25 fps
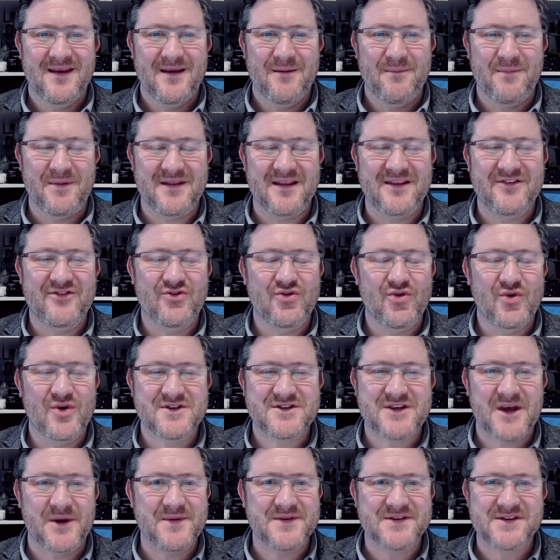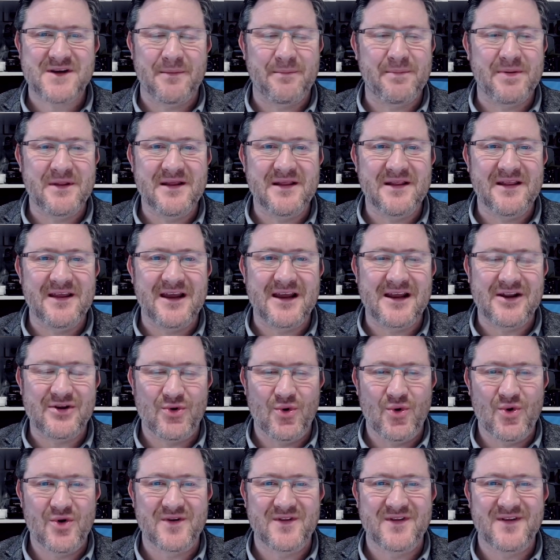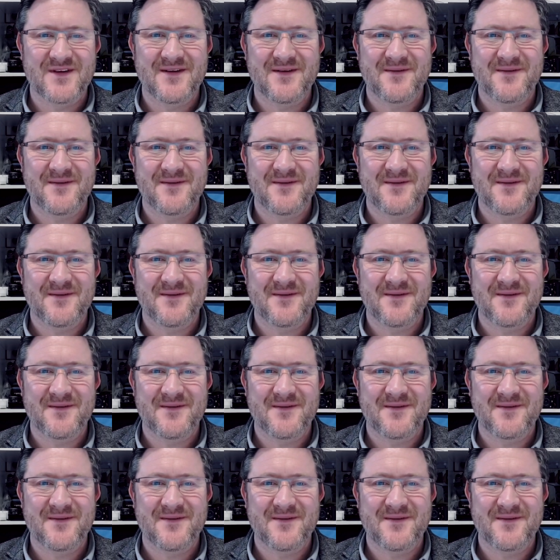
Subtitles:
But did you notice how he's completely ignored?